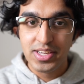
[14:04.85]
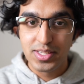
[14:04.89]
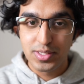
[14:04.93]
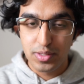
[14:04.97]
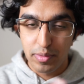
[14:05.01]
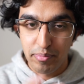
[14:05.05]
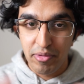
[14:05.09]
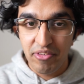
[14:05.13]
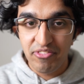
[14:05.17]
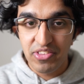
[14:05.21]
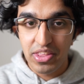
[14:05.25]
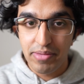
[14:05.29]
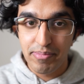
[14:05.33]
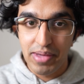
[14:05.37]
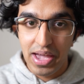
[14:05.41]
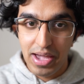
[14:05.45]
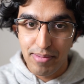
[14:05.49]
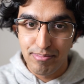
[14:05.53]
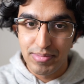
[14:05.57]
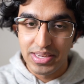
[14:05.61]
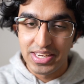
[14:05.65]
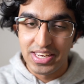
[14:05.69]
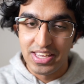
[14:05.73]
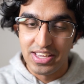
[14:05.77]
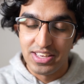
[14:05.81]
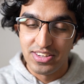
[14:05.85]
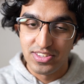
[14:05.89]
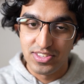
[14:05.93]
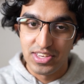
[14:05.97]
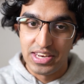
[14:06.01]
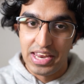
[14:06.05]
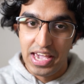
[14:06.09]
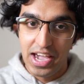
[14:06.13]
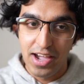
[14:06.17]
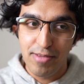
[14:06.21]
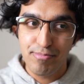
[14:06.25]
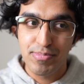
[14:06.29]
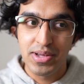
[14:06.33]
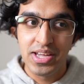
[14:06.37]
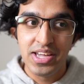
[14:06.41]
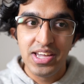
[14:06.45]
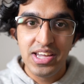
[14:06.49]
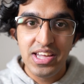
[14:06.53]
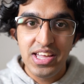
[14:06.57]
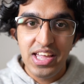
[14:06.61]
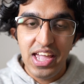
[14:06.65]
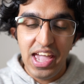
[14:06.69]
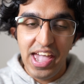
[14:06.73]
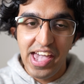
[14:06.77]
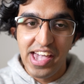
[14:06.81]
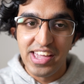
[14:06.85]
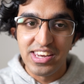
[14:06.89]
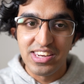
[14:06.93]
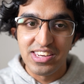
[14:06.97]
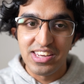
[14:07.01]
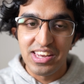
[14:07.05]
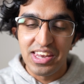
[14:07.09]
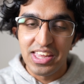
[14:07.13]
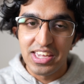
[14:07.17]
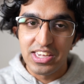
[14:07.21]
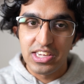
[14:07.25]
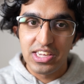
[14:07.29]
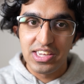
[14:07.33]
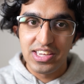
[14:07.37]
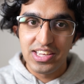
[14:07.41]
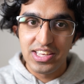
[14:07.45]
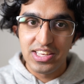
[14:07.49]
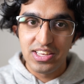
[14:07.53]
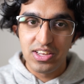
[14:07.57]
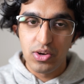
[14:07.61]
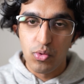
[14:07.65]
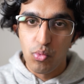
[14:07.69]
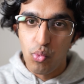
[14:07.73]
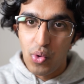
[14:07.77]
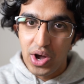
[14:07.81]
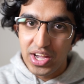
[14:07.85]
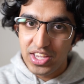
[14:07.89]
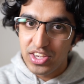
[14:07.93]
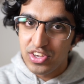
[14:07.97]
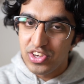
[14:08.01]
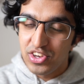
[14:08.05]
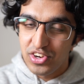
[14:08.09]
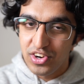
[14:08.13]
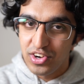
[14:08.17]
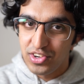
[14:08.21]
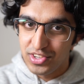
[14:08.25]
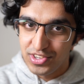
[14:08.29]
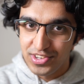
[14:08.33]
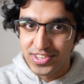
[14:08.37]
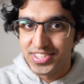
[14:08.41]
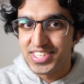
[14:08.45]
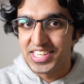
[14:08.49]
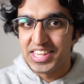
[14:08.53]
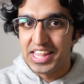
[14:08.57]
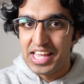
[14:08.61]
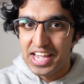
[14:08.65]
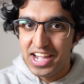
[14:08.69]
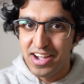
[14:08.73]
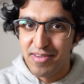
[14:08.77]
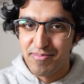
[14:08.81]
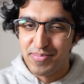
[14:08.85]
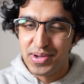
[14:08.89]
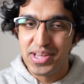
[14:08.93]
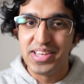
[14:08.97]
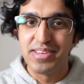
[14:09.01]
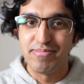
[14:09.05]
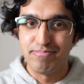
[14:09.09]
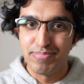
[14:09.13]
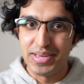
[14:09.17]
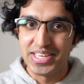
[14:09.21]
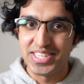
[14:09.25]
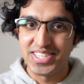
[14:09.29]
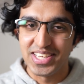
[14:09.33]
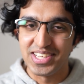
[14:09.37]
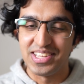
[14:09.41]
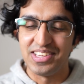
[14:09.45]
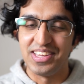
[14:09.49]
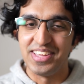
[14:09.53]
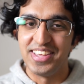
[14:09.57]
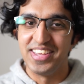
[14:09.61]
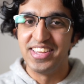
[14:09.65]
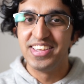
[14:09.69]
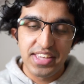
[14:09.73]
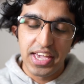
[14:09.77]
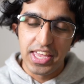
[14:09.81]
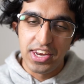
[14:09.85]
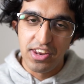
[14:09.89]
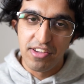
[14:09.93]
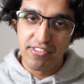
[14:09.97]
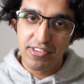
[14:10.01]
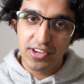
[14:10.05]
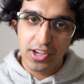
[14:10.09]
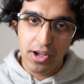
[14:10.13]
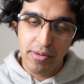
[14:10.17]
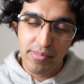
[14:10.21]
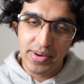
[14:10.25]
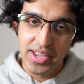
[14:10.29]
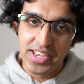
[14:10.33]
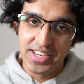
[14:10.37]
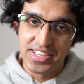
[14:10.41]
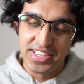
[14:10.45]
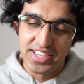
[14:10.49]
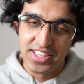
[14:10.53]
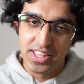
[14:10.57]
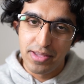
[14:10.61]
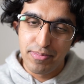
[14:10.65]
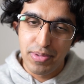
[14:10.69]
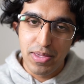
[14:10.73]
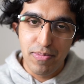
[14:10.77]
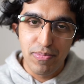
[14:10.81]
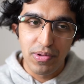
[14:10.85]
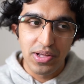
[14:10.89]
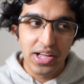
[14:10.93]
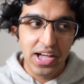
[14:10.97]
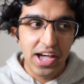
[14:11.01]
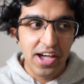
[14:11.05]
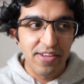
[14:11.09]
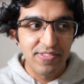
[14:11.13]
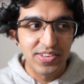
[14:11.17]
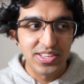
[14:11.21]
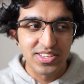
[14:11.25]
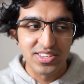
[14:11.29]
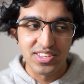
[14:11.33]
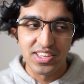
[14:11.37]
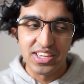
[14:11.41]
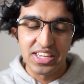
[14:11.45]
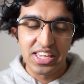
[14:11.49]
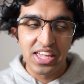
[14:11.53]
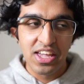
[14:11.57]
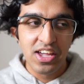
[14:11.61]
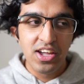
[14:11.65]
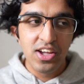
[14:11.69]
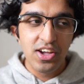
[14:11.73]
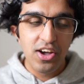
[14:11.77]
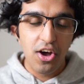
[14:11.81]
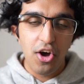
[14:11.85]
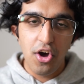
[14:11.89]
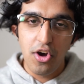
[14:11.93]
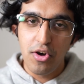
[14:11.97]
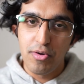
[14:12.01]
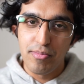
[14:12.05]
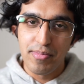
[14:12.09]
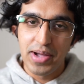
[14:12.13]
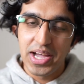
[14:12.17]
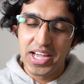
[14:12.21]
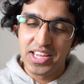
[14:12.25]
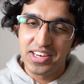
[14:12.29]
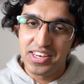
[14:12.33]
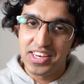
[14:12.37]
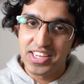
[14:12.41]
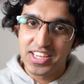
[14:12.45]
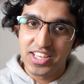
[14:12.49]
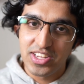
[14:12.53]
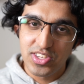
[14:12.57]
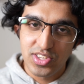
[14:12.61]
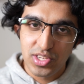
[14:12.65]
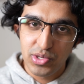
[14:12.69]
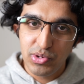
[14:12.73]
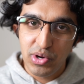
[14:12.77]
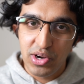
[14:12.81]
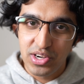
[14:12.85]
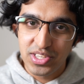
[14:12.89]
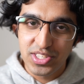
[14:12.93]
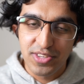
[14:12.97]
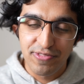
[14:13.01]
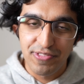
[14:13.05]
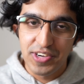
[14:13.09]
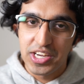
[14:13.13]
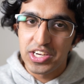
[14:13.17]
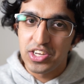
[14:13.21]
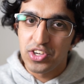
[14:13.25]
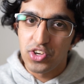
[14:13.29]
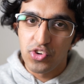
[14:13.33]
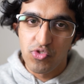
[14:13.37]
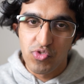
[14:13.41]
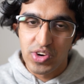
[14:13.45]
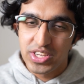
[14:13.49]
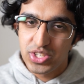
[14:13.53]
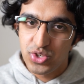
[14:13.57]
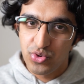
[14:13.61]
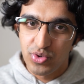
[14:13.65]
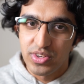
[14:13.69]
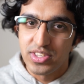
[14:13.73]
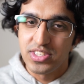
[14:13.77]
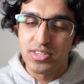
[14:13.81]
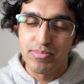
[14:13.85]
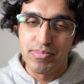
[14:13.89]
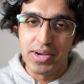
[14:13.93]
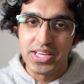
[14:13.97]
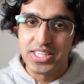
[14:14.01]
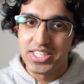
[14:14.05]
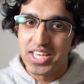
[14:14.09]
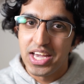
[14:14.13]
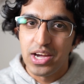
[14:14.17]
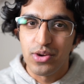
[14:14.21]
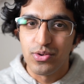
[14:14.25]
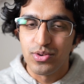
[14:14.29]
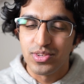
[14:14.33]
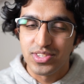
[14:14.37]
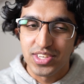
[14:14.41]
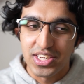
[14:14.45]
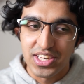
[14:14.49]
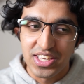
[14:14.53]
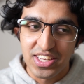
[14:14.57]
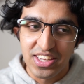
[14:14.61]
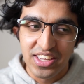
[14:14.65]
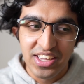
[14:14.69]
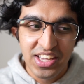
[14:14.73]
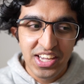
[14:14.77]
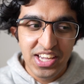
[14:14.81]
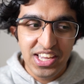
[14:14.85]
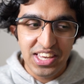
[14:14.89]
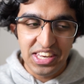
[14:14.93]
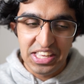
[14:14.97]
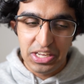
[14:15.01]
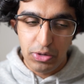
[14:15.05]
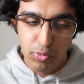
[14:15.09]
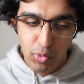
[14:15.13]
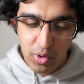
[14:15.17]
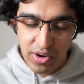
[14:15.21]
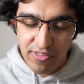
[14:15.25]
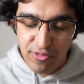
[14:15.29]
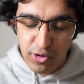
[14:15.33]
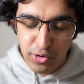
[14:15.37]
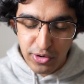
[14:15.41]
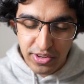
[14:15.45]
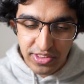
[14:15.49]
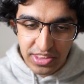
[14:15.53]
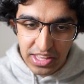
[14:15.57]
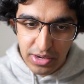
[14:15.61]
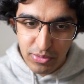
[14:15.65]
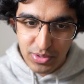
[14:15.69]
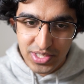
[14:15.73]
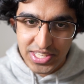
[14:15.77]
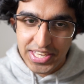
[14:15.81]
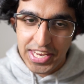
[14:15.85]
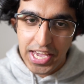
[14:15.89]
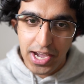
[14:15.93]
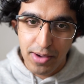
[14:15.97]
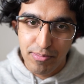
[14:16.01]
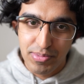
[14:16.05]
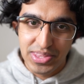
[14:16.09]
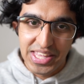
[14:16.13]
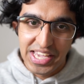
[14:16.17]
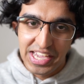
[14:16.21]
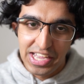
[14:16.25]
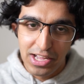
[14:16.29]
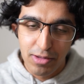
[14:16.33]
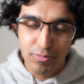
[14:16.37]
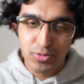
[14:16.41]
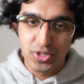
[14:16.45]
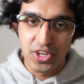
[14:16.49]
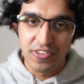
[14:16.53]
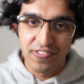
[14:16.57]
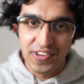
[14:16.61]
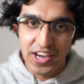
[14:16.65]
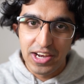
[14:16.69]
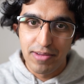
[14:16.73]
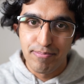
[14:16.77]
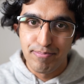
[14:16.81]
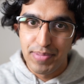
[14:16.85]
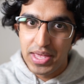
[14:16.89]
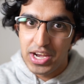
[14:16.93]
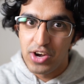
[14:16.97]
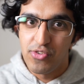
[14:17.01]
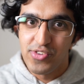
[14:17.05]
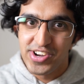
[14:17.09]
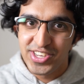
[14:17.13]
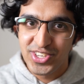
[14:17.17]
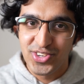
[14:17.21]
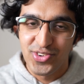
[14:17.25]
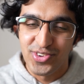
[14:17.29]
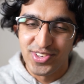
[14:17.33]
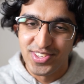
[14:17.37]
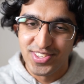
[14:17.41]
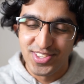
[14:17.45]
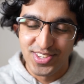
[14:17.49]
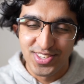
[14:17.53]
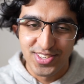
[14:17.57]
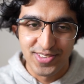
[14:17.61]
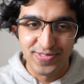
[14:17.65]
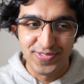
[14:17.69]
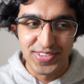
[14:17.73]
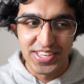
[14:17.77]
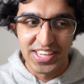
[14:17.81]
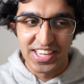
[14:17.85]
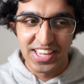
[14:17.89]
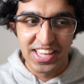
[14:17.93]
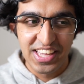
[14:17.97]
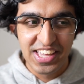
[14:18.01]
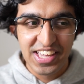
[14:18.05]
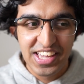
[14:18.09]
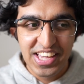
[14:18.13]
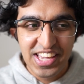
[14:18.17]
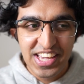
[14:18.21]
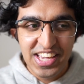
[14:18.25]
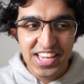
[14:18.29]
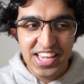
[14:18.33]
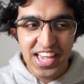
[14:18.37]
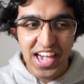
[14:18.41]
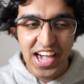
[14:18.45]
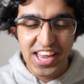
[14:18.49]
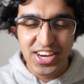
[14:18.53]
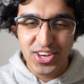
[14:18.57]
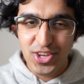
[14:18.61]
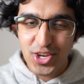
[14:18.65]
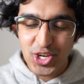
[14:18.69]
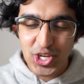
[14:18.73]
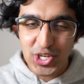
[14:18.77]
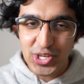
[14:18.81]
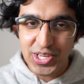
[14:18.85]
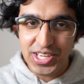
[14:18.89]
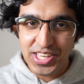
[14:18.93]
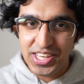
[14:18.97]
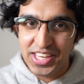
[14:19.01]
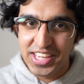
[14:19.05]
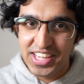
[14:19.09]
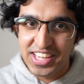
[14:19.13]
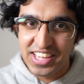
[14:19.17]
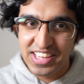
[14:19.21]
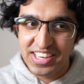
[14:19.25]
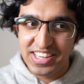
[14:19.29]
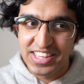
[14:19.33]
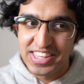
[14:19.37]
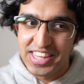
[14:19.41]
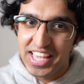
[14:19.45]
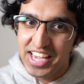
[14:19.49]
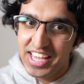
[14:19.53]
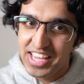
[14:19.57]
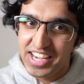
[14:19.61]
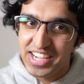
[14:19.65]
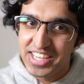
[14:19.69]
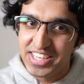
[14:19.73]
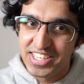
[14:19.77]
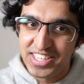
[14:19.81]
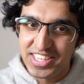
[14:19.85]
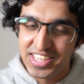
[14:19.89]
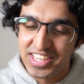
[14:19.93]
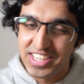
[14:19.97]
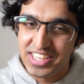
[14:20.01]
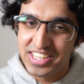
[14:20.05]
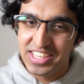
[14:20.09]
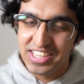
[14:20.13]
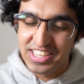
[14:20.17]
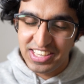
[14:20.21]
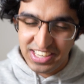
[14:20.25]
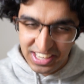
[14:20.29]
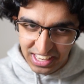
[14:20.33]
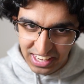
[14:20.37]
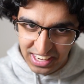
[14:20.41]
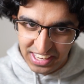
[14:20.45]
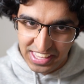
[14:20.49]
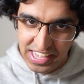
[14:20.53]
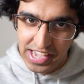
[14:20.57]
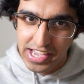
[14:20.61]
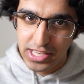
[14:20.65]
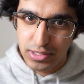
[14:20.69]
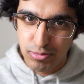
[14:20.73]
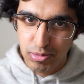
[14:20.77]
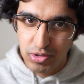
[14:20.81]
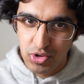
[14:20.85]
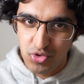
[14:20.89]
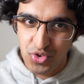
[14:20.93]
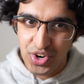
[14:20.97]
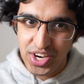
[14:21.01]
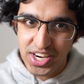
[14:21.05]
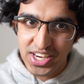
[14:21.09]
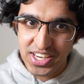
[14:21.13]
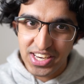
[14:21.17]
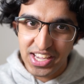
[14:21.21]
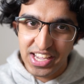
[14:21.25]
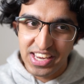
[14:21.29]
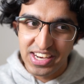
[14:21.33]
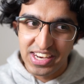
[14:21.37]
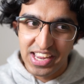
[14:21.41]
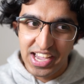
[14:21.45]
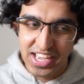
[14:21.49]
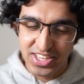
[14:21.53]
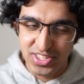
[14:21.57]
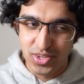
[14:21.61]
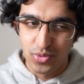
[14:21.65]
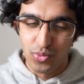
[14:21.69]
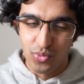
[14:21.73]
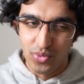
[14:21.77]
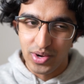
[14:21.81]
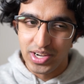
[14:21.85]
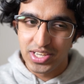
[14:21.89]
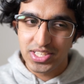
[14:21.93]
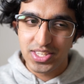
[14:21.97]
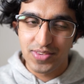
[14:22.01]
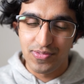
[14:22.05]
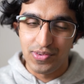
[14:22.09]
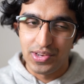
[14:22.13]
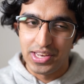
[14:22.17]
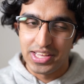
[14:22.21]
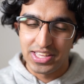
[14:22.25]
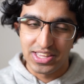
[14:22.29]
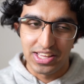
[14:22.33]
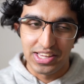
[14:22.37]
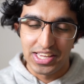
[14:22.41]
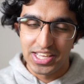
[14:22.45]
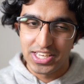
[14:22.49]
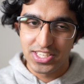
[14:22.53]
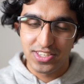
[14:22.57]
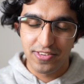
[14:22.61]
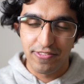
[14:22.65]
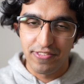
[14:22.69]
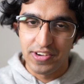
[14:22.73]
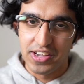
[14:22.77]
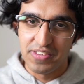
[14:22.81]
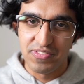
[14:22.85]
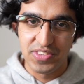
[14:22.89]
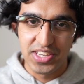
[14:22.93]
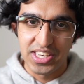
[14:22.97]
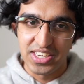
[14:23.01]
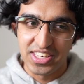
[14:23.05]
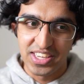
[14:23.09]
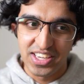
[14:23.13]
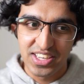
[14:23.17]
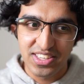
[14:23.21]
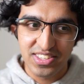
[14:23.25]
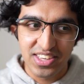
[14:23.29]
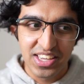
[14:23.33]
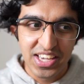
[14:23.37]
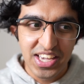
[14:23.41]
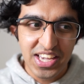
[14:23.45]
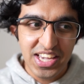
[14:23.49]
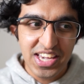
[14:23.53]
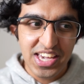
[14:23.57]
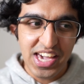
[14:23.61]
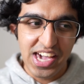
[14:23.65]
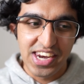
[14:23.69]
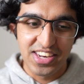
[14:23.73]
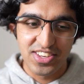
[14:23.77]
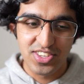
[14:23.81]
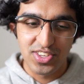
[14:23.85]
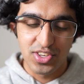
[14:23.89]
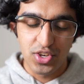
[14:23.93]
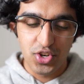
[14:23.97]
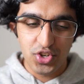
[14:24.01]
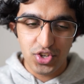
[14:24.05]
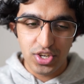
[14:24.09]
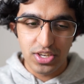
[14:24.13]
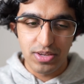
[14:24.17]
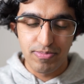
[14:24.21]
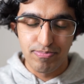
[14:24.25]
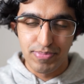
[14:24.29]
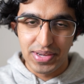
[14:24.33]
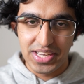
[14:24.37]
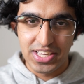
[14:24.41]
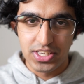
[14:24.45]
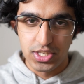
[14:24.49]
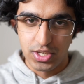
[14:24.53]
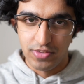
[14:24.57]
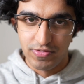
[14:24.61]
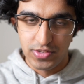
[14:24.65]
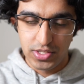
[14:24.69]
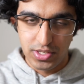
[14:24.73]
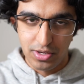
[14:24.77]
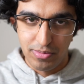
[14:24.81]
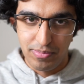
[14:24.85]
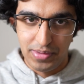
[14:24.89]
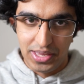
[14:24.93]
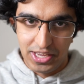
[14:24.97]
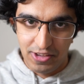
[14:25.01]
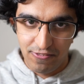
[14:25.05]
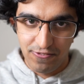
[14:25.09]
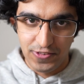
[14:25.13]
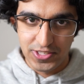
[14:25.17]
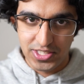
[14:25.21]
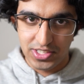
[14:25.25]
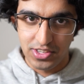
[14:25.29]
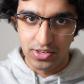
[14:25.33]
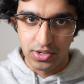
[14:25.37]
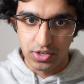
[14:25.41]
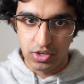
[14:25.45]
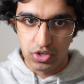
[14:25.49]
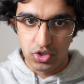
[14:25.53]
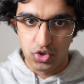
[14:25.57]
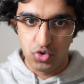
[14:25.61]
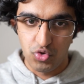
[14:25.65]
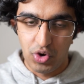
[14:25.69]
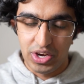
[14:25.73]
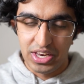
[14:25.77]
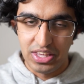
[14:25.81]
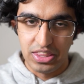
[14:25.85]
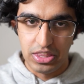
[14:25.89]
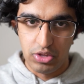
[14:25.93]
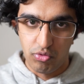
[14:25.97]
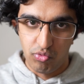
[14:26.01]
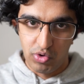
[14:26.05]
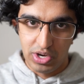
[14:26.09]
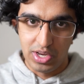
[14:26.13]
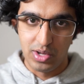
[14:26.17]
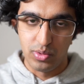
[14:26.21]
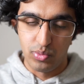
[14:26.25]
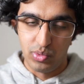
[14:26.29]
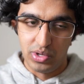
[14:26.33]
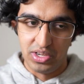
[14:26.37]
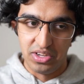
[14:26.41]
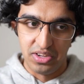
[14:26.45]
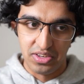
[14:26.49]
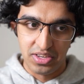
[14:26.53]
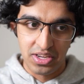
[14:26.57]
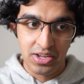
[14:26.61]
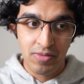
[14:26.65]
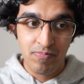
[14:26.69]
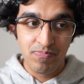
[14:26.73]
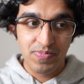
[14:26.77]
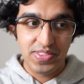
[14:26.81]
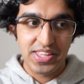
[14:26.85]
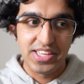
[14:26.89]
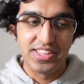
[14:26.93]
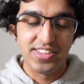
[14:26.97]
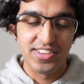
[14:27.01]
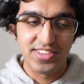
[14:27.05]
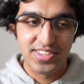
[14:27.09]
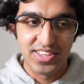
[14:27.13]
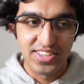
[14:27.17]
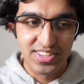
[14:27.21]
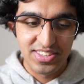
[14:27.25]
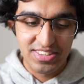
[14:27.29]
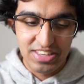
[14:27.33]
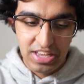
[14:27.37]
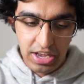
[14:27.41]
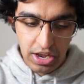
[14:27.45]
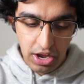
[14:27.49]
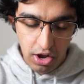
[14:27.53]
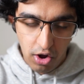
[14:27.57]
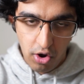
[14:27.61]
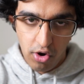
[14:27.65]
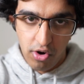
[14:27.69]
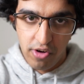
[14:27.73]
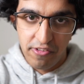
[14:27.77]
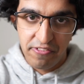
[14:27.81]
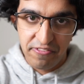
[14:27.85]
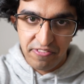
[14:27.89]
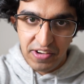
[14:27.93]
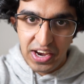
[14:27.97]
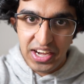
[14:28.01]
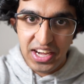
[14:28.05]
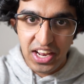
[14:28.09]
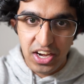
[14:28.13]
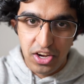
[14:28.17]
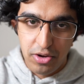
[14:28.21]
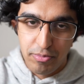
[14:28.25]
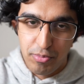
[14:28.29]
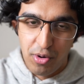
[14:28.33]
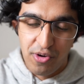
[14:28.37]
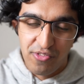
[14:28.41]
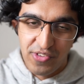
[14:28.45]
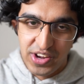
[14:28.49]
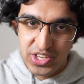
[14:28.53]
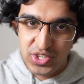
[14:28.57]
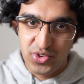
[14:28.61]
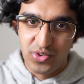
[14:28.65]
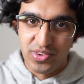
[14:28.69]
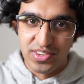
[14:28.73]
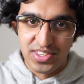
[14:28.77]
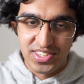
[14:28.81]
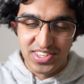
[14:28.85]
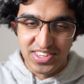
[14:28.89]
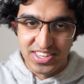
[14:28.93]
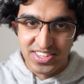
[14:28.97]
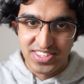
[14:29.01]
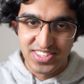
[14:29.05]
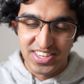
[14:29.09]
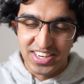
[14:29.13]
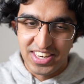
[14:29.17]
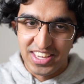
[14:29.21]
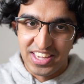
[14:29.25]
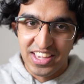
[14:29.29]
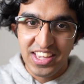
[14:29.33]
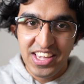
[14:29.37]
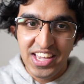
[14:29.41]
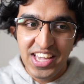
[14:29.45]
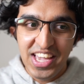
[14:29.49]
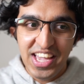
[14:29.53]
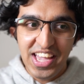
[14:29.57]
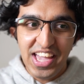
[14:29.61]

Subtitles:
Some of them have made it into an app, and like, why are you not using the app, basically? Another common idea that people have is like, oh man, like, it's so hard to find good restaurants in my town or city. Like, whatever, there was an app that helped you find better restaurants or something. And usually, like, that idea, like, has been tried and hasn't worked for, like, the last 5-10 years. And it's usually because of some, like, physical constraint in the real world, in the sense there are a finite number of restaurants in the city.